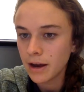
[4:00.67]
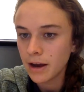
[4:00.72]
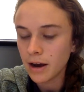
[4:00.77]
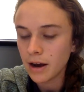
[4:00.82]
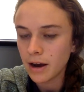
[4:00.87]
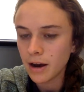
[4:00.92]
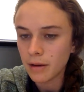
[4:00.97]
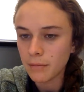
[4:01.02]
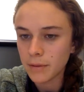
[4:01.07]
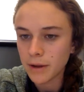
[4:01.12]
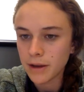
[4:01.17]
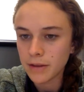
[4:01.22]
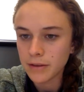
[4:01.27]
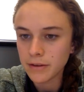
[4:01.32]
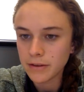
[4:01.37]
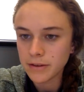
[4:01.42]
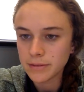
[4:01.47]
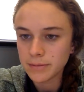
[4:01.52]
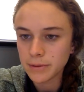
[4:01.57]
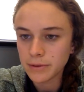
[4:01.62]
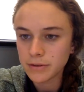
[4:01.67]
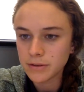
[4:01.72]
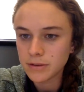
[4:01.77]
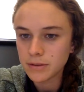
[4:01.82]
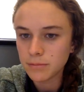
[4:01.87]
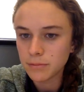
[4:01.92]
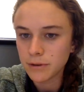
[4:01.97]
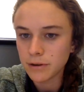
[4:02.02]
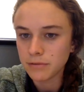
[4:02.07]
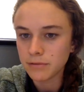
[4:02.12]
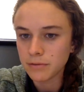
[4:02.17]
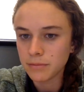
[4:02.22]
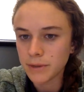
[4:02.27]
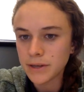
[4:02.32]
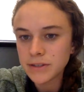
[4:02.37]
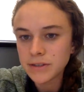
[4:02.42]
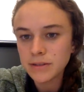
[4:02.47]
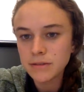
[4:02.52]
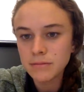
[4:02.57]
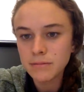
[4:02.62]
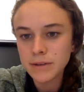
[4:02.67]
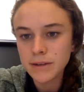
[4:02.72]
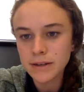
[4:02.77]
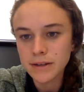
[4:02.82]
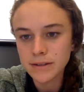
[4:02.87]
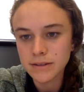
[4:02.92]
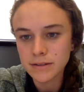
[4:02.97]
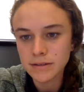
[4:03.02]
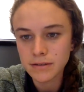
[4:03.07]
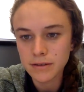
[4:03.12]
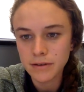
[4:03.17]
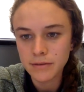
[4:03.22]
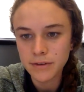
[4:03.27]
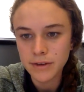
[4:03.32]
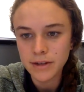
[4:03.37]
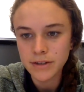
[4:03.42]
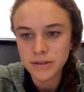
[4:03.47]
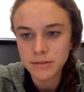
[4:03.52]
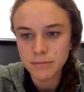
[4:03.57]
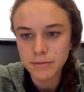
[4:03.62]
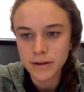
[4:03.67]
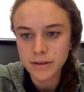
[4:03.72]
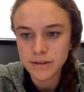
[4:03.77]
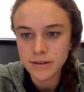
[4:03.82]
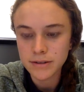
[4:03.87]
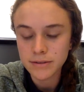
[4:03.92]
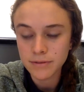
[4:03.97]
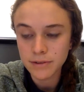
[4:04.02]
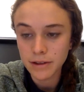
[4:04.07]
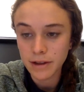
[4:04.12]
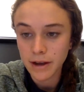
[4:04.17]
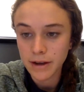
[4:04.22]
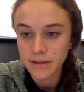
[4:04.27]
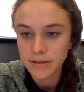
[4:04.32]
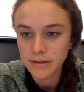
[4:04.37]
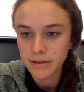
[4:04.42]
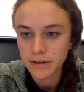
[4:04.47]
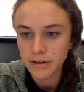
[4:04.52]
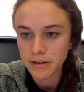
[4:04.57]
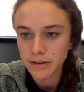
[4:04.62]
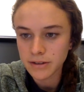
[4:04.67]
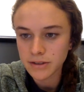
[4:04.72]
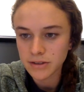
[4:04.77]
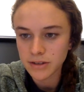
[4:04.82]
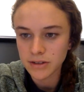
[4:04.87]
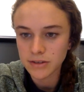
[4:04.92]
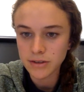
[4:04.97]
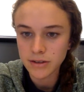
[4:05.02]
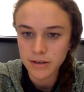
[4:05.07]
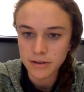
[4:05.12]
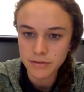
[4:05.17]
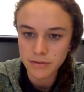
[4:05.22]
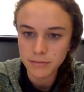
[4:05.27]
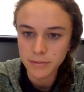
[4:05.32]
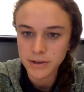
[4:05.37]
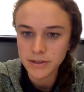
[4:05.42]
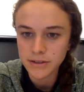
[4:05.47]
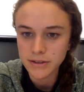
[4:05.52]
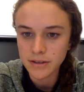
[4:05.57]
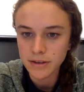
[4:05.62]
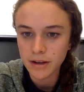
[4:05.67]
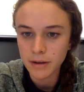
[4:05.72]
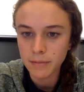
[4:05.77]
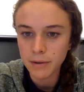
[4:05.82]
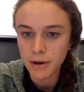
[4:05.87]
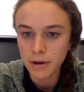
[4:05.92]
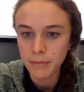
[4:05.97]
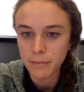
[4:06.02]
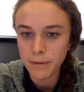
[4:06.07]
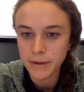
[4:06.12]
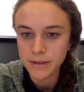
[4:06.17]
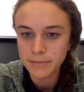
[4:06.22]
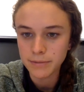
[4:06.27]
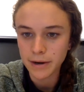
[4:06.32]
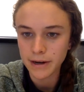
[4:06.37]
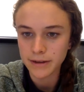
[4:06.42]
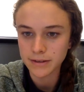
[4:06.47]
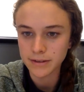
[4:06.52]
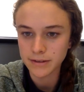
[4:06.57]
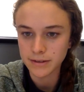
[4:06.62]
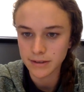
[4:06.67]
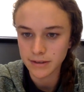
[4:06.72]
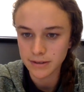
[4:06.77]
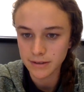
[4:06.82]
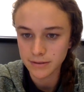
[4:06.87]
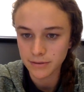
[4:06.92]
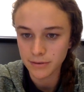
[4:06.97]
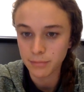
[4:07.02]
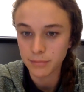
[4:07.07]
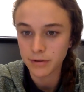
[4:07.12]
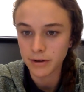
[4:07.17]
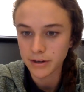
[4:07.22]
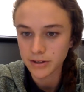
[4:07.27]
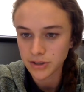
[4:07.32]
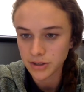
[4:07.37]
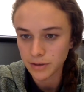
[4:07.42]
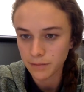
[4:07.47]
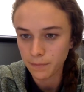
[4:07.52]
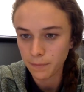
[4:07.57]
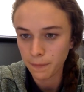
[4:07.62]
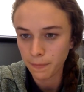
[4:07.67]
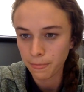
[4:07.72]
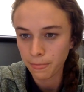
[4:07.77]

and they're exposed to more information because the certification process relies on exchanging information about best practices for production.